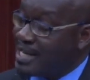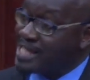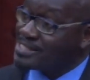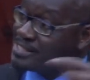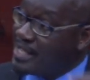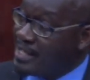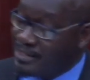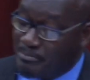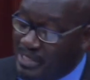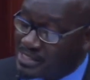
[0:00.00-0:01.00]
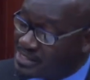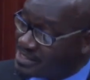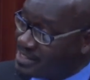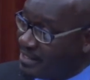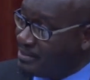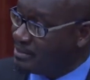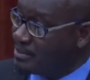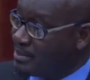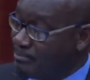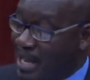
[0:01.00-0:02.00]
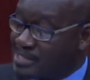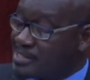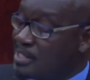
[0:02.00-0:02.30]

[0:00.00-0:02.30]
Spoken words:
Last year, the minister said Black